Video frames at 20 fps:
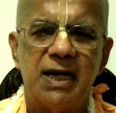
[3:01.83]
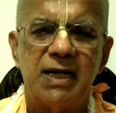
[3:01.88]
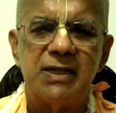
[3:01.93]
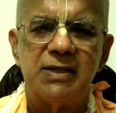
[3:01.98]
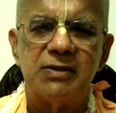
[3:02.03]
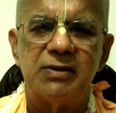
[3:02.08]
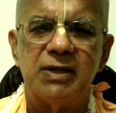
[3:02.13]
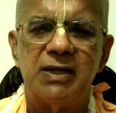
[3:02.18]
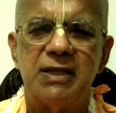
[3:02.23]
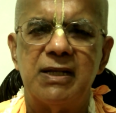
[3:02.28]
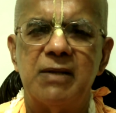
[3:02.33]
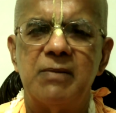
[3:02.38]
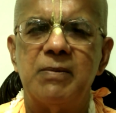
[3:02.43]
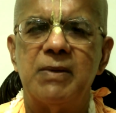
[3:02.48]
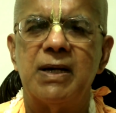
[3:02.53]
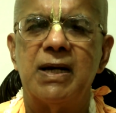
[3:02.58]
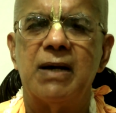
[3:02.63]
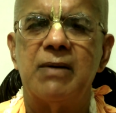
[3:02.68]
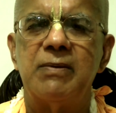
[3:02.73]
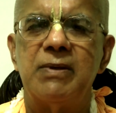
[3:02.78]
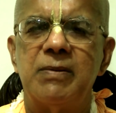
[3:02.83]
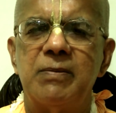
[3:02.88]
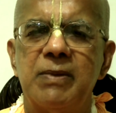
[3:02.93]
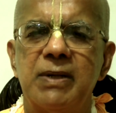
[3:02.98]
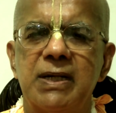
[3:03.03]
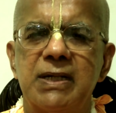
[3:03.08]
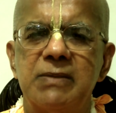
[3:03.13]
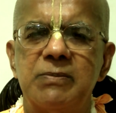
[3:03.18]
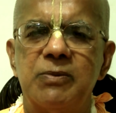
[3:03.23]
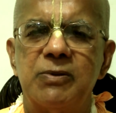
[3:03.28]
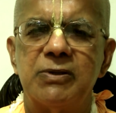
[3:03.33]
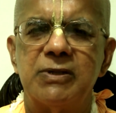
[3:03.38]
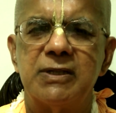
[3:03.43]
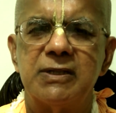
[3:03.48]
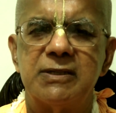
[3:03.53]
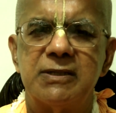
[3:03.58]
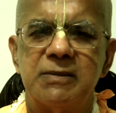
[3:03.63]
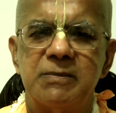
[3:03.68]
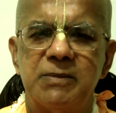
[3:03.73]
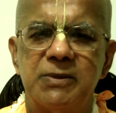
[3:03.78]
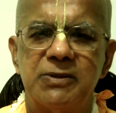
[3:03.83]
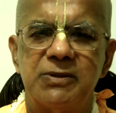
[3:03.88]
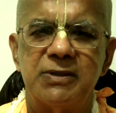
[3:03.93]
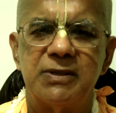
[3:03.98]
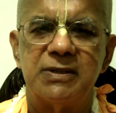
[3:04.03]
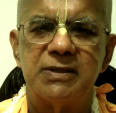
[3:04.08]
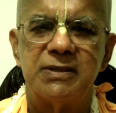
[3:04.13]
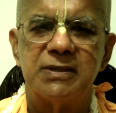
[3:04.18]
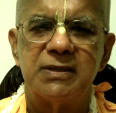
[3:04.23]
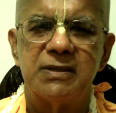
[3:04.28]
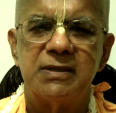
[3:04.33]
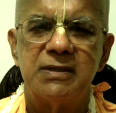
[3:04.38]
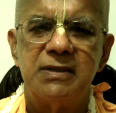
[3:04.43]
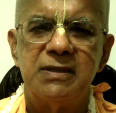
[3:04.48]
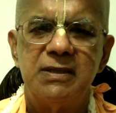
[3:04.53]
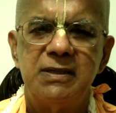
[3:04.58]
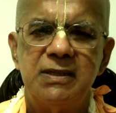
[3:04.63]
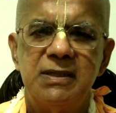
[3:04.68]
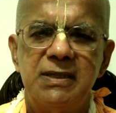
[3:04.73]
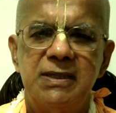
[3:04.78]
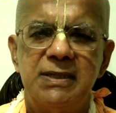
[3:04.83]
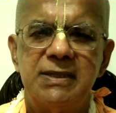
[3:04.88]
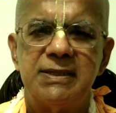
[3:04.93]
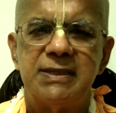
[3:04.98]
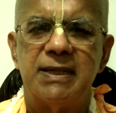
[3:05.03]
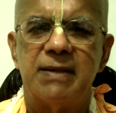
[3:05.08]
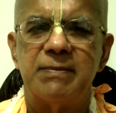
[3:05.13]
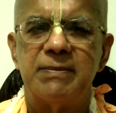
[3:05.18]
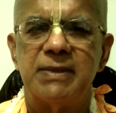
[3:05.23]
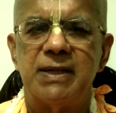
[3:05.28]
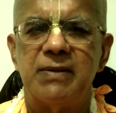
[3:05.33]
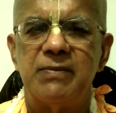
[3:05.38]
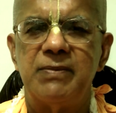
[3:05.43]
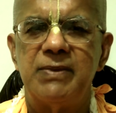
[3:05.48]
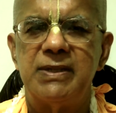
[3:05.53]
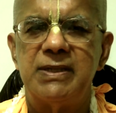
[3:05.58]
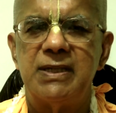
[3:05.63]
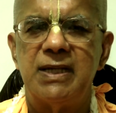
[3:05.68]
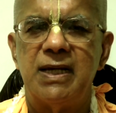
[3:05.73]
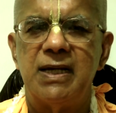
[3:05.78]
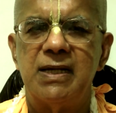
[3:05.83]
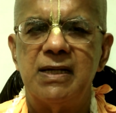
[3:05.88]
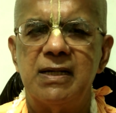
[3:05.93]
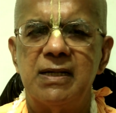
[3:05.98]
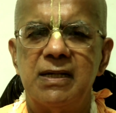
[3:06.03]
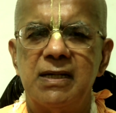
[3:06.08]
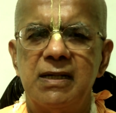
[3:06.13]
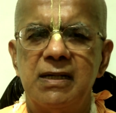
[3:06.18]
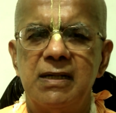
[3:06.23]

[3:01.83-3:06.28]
and today they become the biggest book distributors. Sometimes we think,